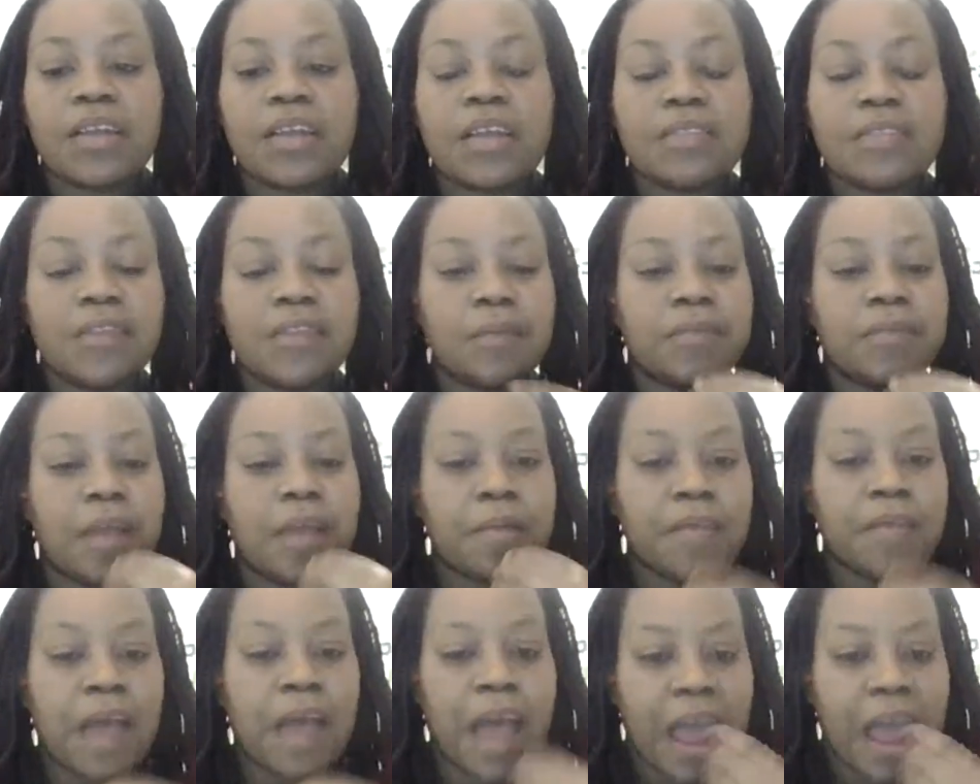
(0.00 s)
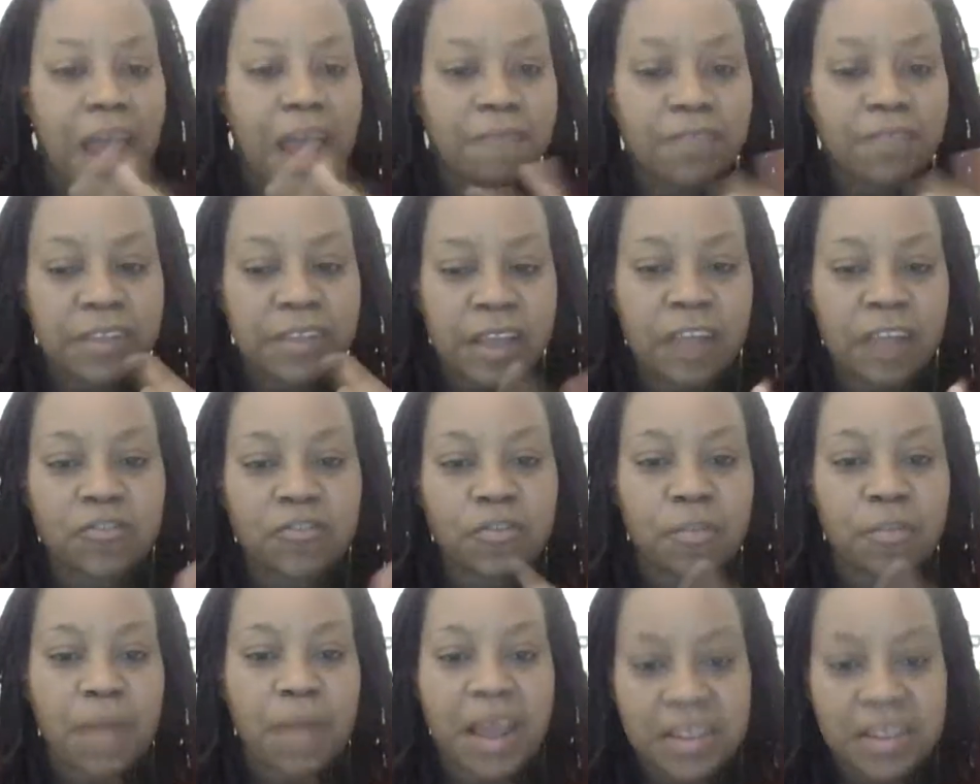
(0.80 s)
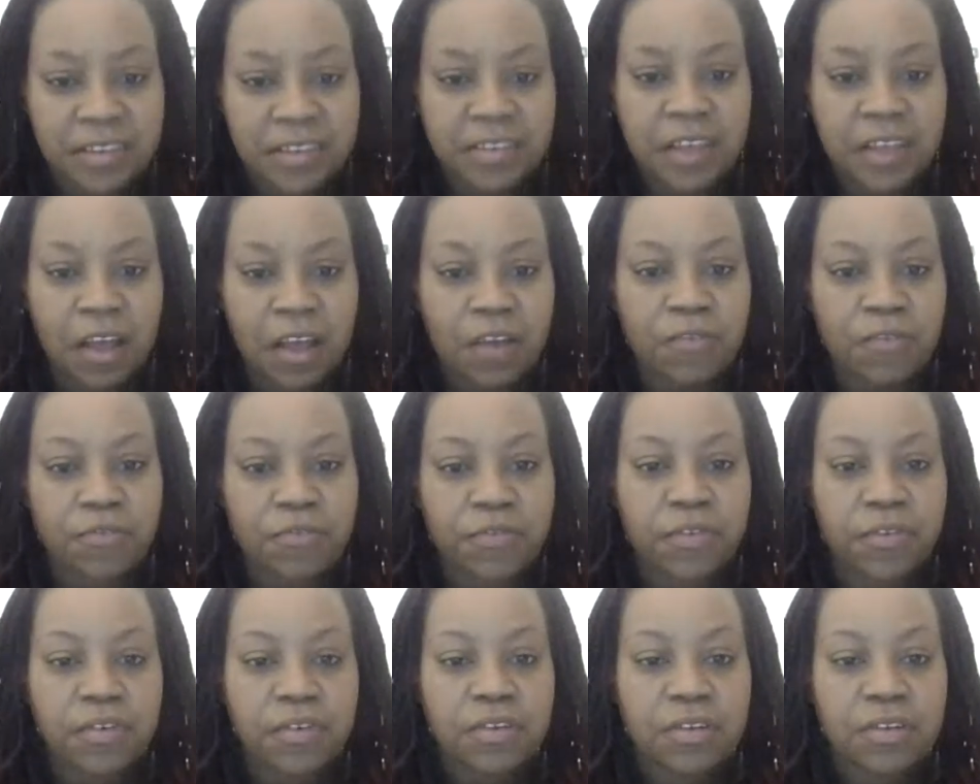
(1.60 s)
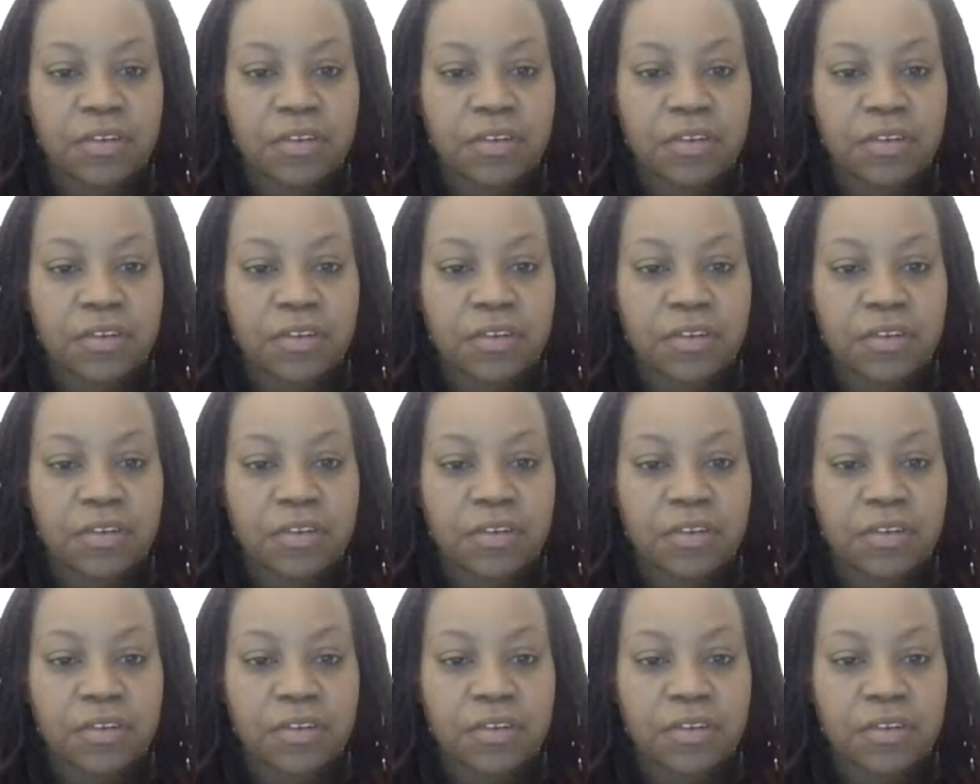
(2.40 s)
sometimes I have to catch myself